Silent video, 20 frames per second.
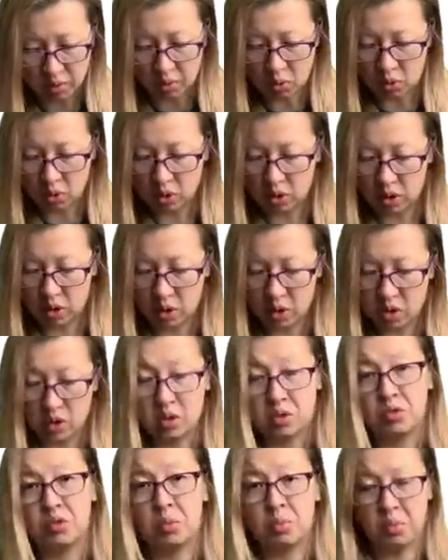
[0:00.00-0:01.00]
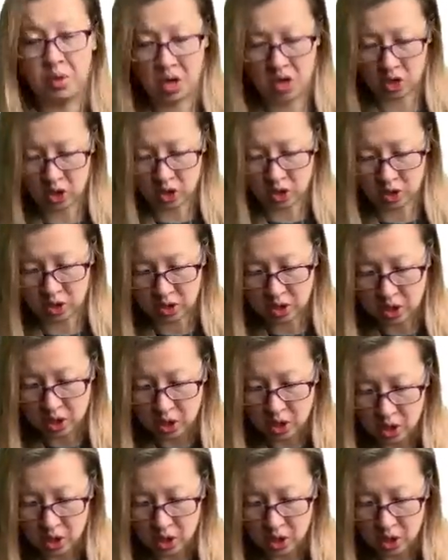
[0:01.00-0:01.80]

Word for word: auditors for breaches.